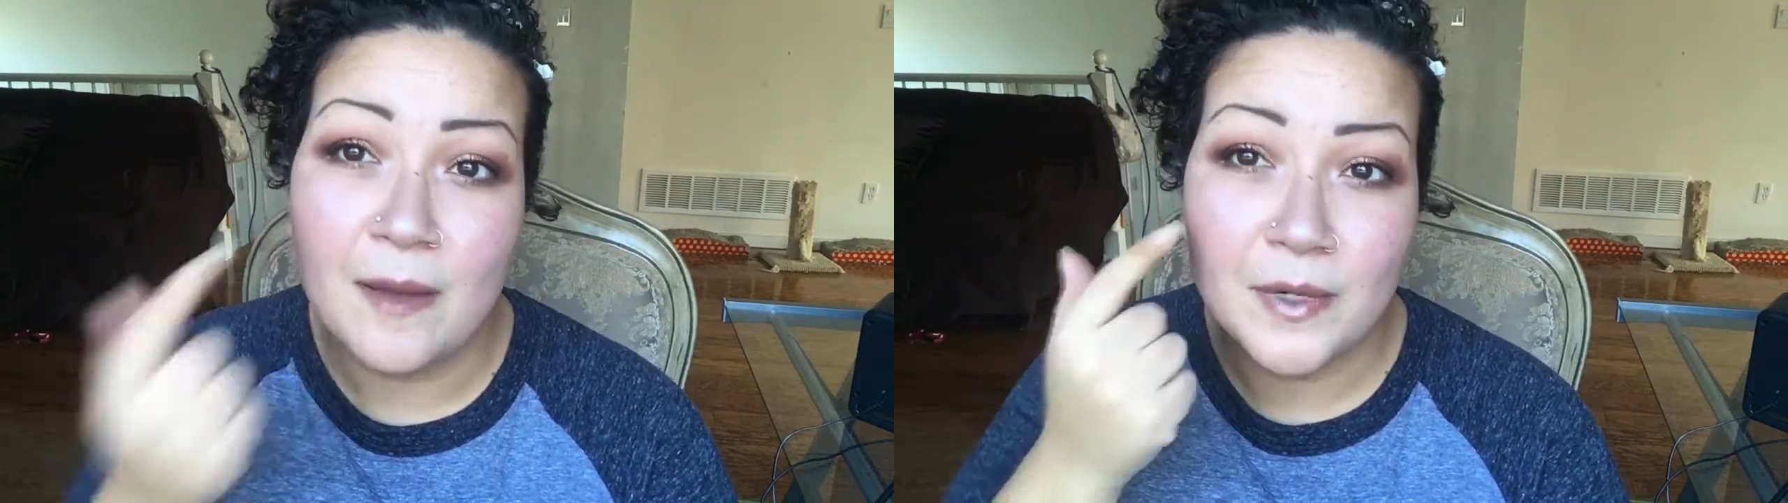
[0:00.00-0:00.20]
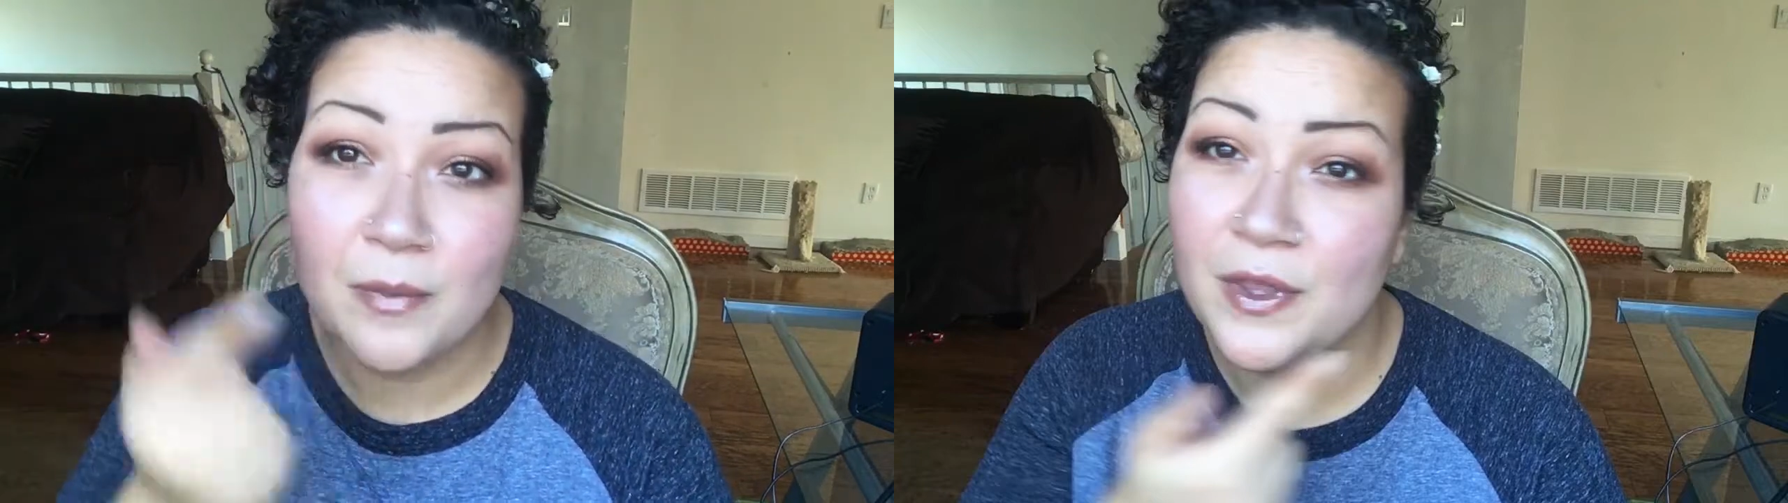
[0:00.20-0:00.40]

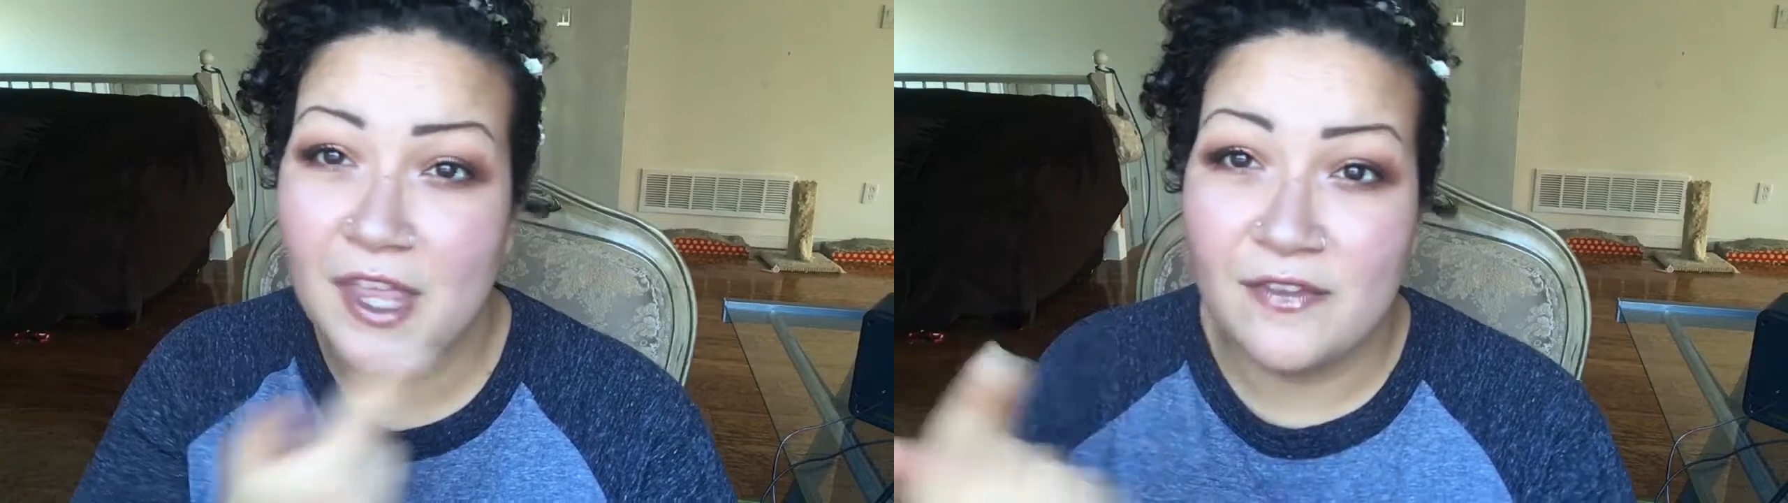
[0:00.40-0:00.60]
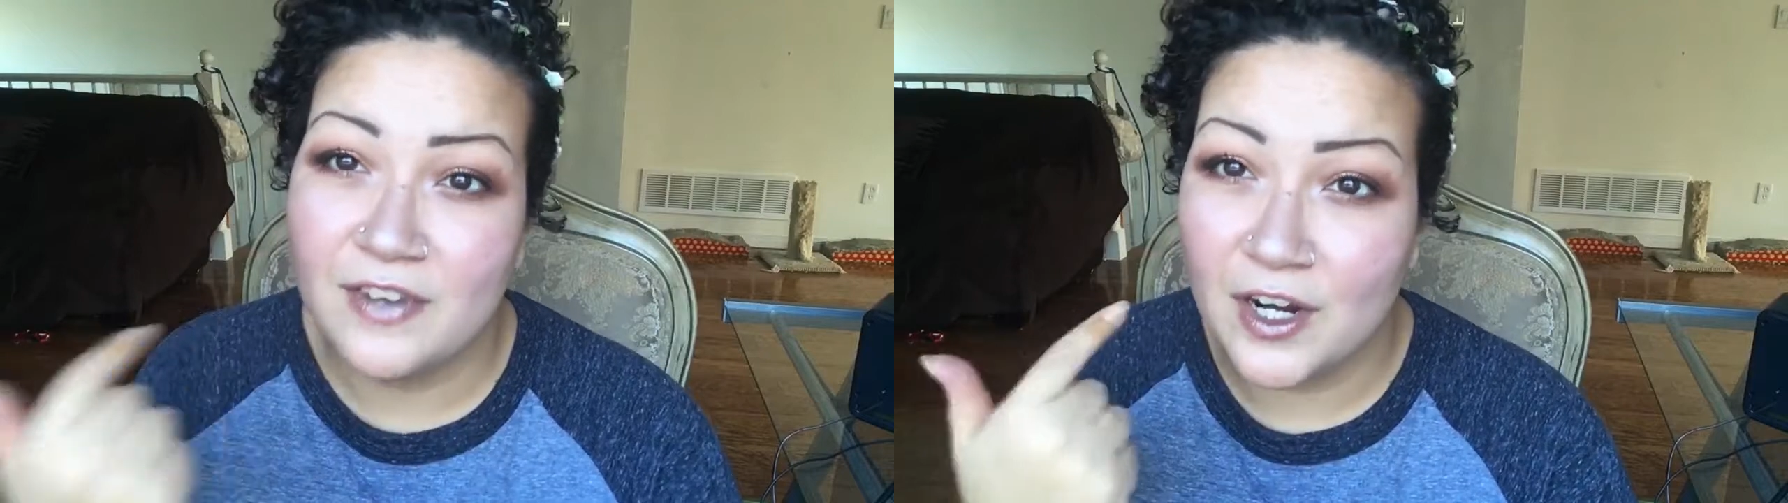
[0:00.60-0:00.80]
I'm going to put
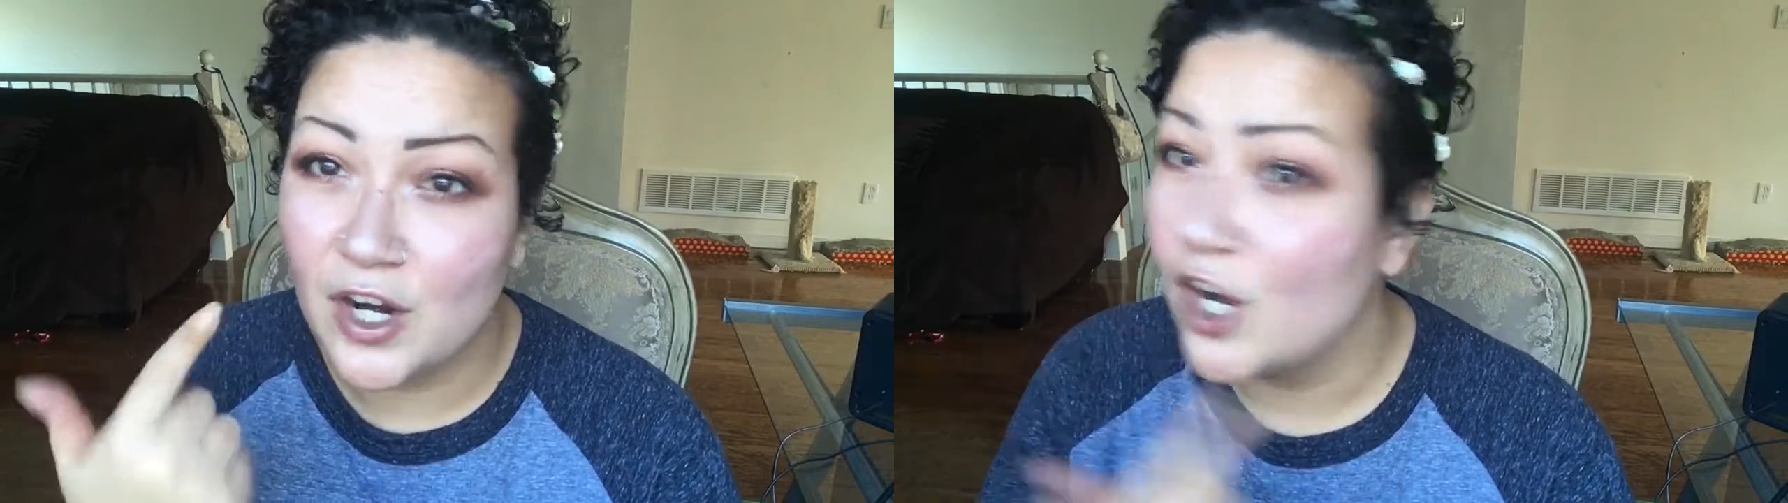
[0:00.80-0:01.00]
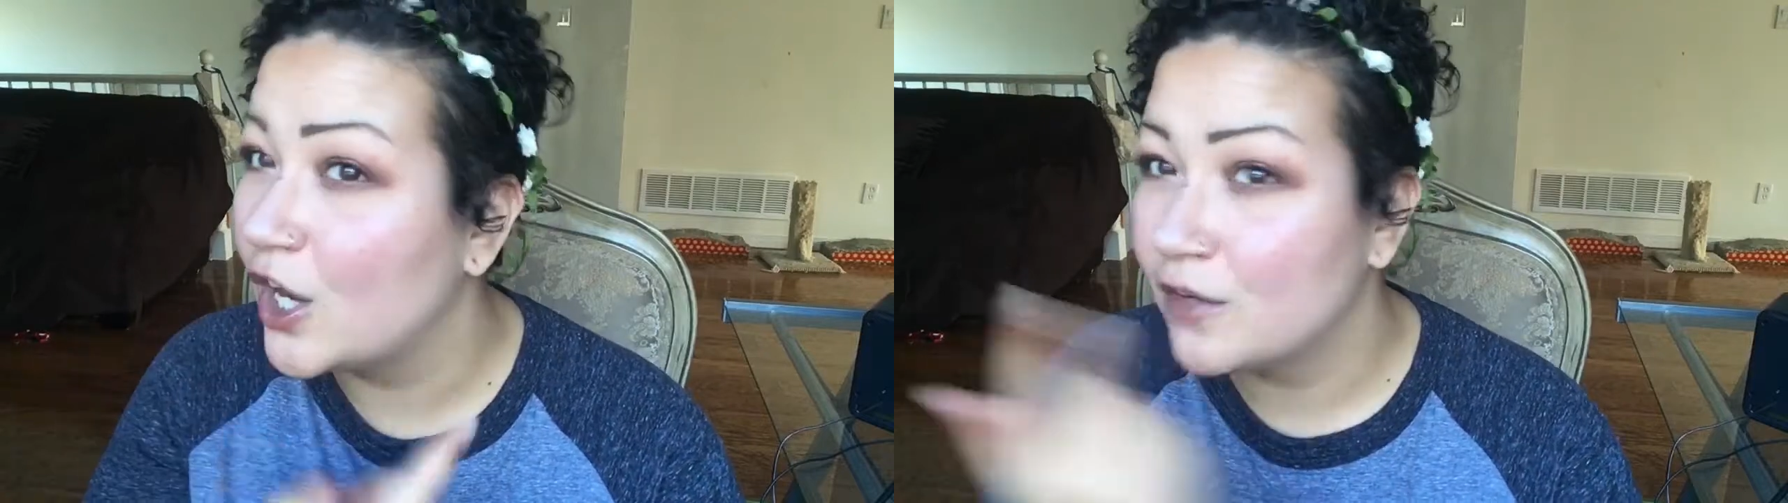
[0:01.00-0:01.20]
that
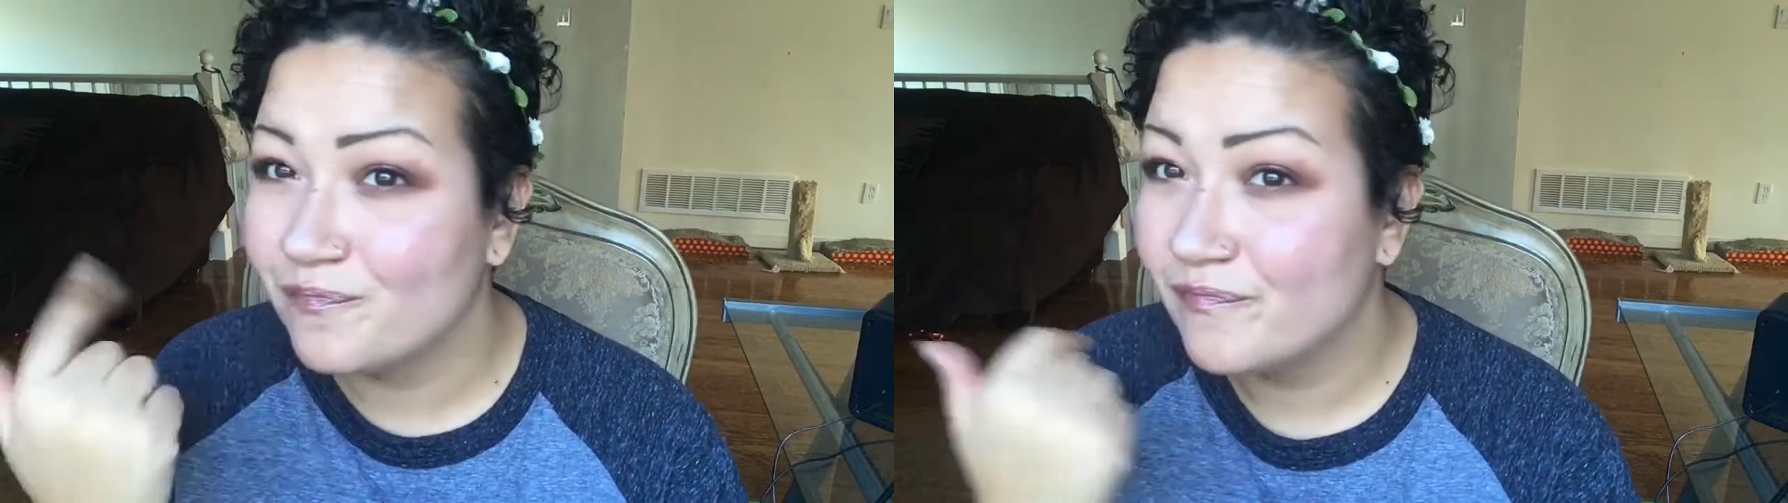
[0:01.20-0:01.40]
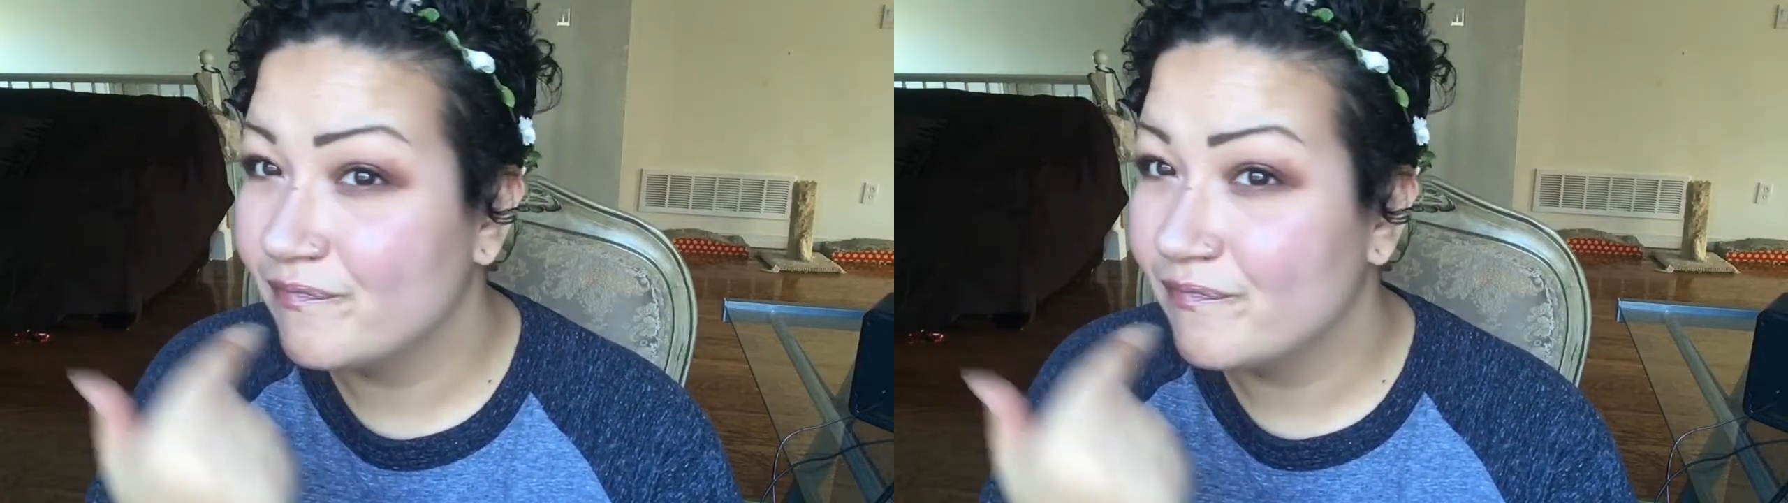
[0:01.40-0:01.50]
finger